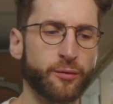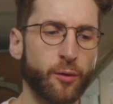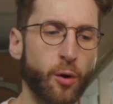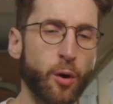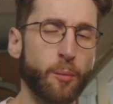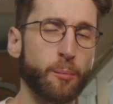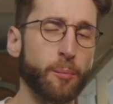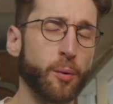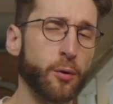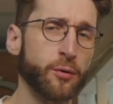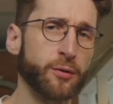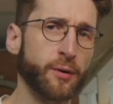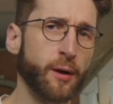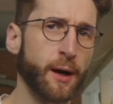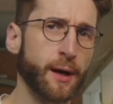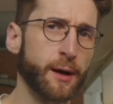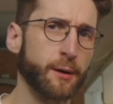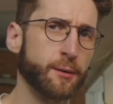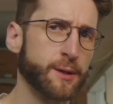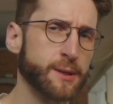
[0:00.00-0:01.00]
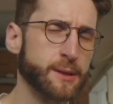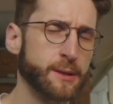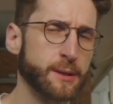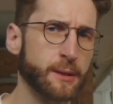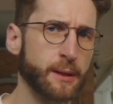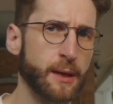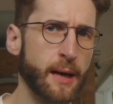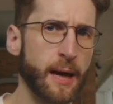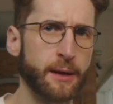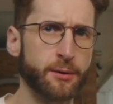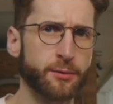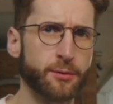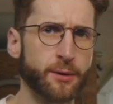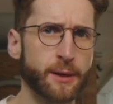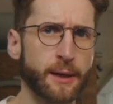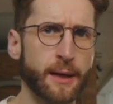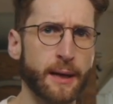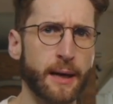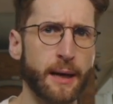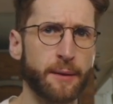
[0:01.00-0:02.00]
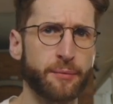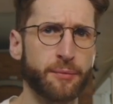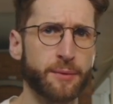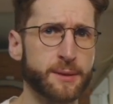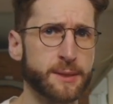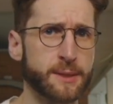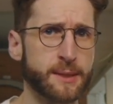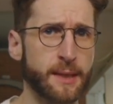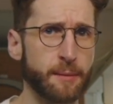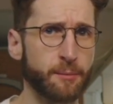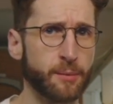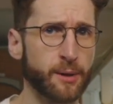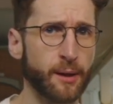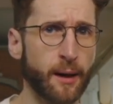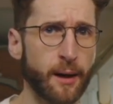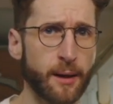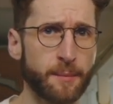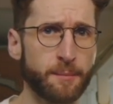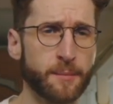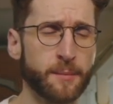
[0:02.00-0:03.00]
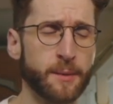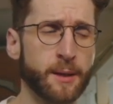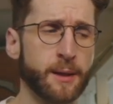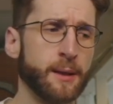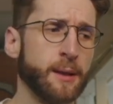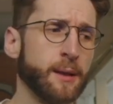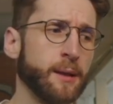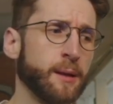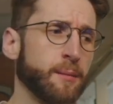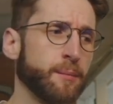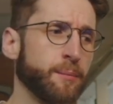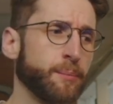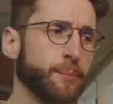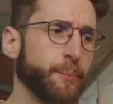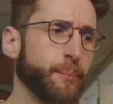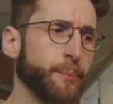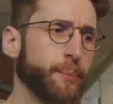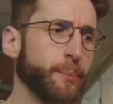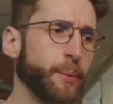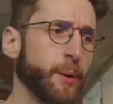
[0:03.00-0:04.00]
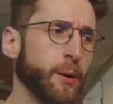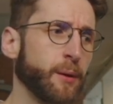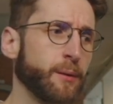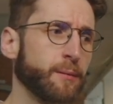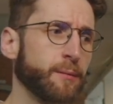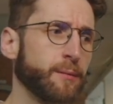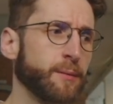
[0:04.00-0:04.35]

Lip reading: on both iOS and Android at the same time, but